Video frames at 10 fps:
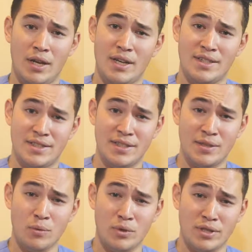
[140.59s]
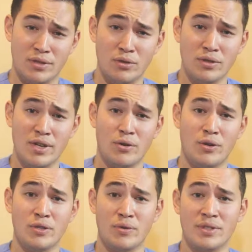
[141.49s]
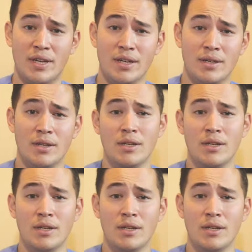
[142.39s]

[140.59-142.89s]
an assistant, which is usually a nurse or a tech,